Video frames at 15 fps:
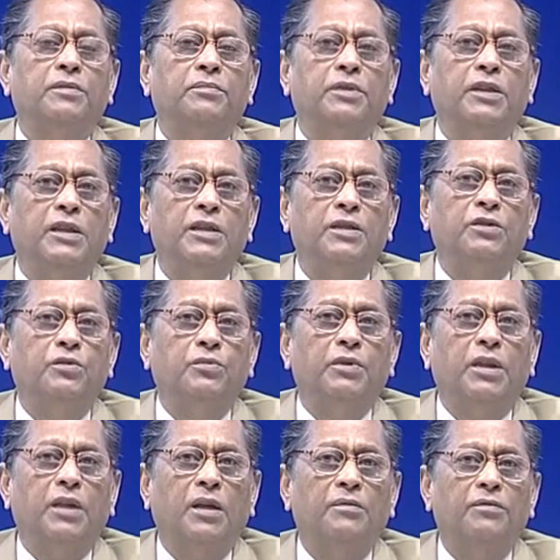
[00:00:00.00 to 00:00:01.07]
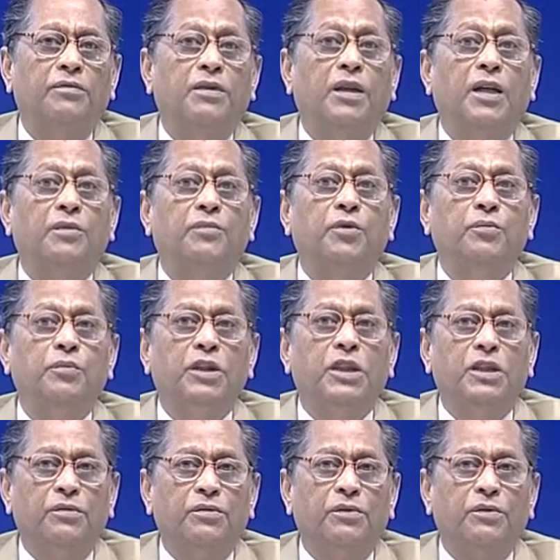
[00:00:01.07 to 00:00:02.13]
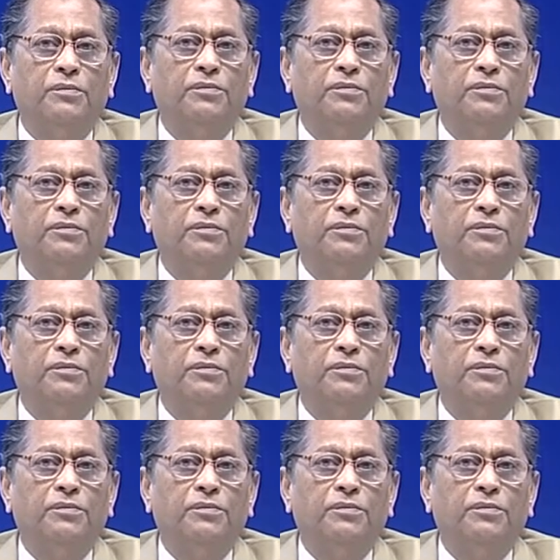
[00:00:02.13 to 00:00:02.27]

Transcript: begins to become far more meaningful.